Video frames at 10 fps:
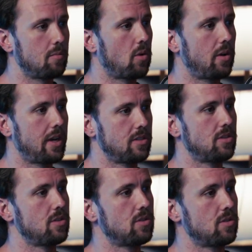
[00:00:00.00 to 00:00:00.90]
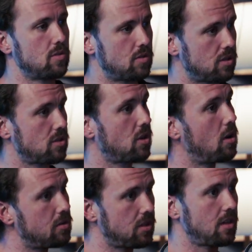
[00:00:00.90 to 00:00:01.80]
more into this
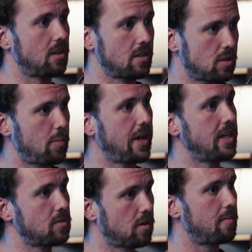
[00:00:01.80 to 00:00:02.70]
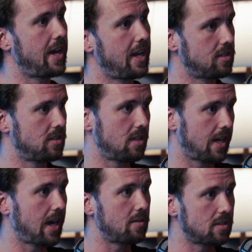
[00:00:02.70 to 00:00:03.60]
coaching space with my agency,
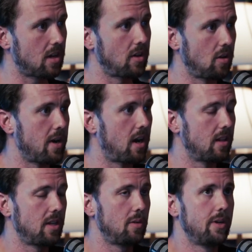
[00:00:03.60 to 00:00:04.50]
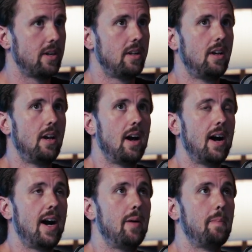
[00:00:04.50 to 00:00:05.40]
like I was telling you about a little bit.
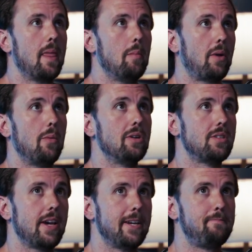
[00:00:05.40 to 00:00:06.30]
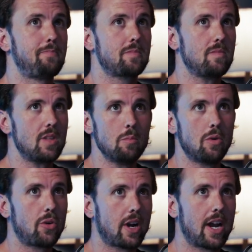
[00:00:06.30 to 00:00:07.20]
But I will say,
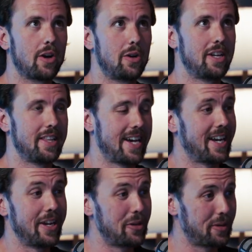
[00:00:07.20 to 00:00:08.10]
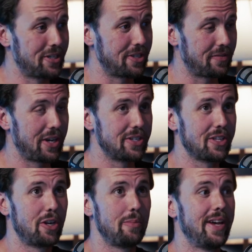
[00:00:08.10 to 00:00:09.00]
before kind of going into that, and to shift gears a
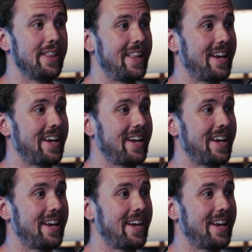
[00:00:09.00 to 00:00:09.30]
little bit.